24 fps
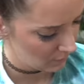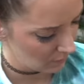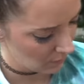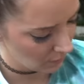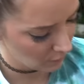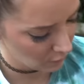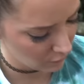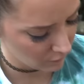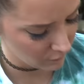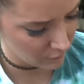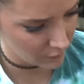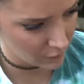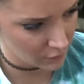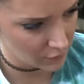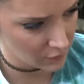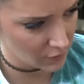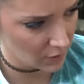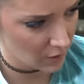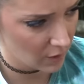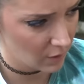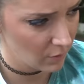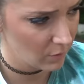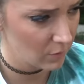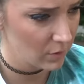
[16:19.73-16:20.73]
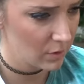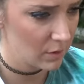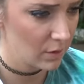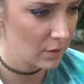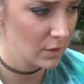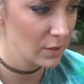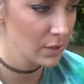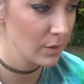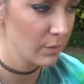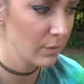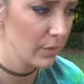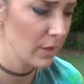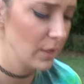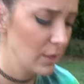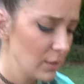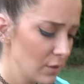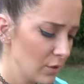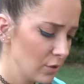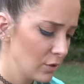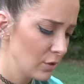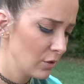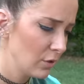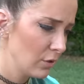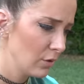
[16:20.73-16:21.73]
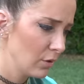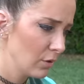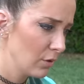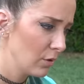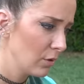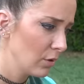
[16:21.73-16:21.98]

Thank you for staying with us and being such a good